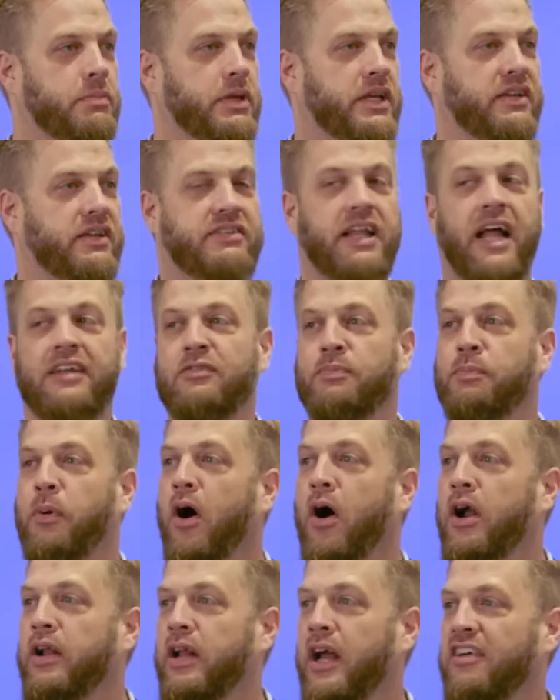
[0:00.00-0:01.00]
because that's
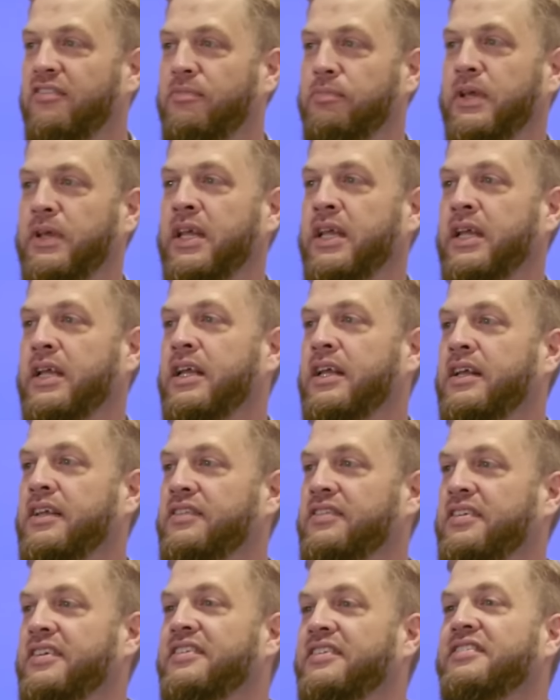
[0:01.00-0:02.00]
part of being
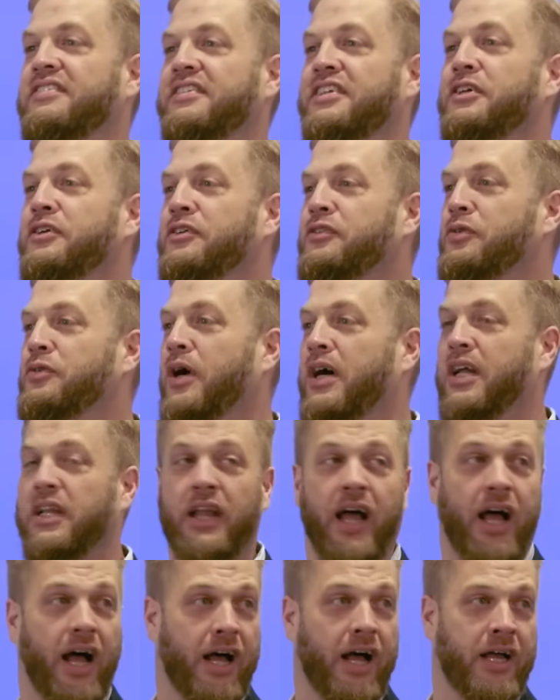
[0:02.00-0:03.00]
sincere to
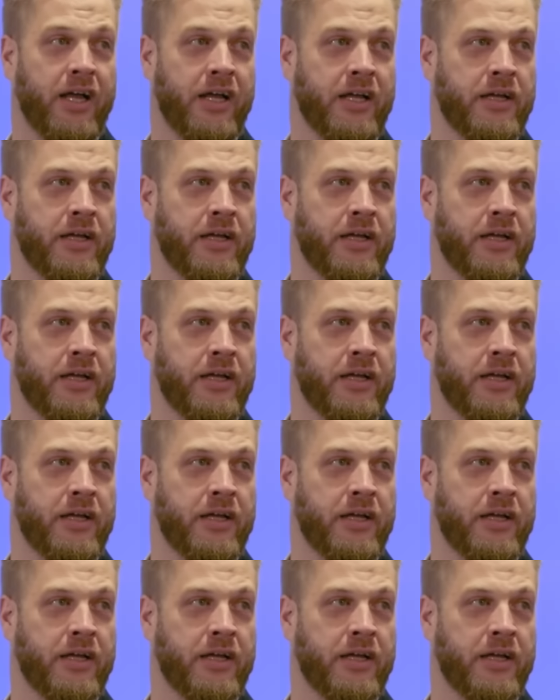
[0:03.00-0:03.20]
allah